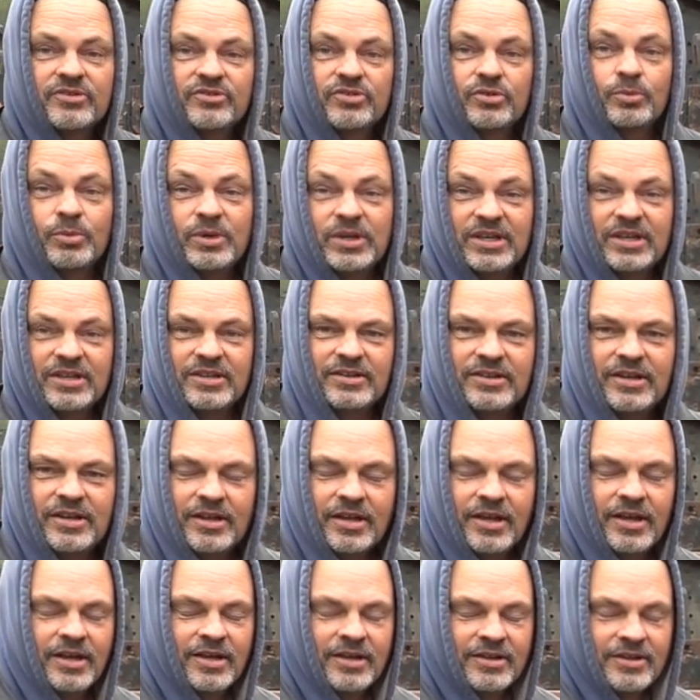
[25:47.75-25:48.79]
so we can
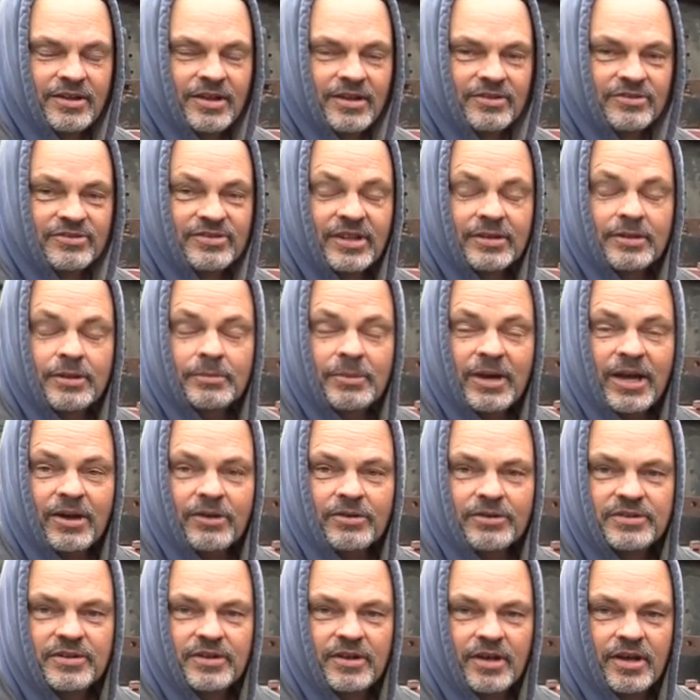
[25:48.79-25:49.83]
send them
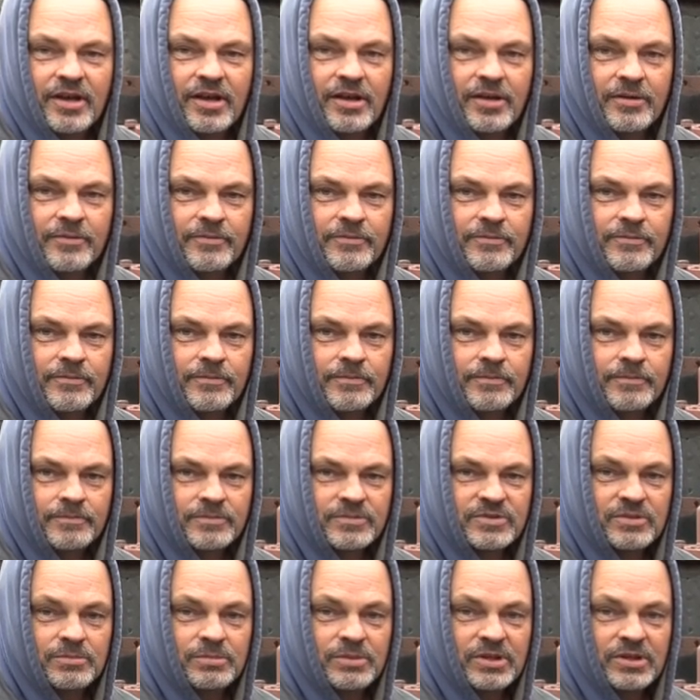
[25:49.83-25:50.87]
out
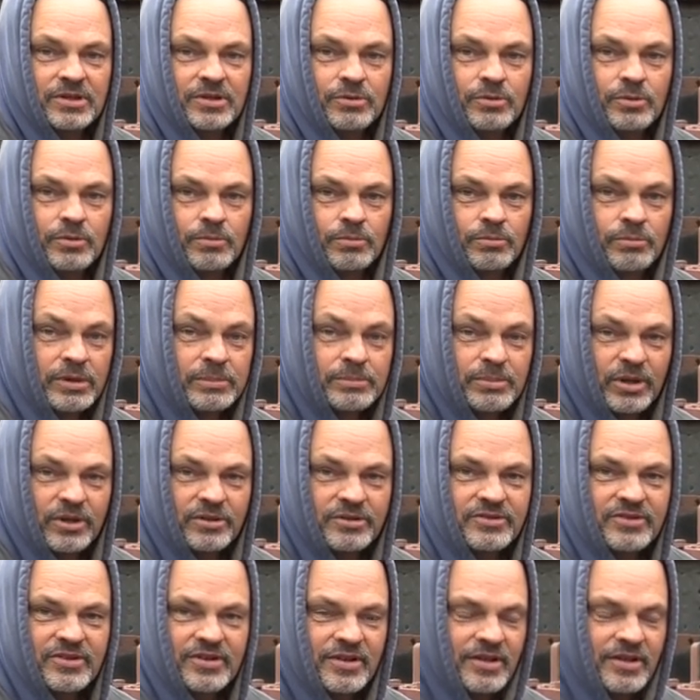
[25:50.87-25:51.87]
to be rebuilt